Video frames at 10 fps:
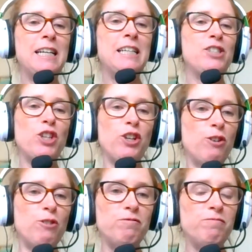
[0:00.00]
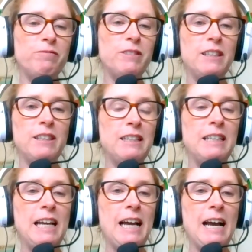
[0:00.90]
Do you
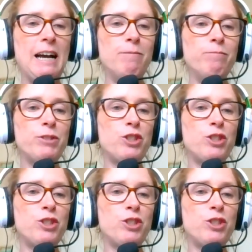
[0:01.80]
know?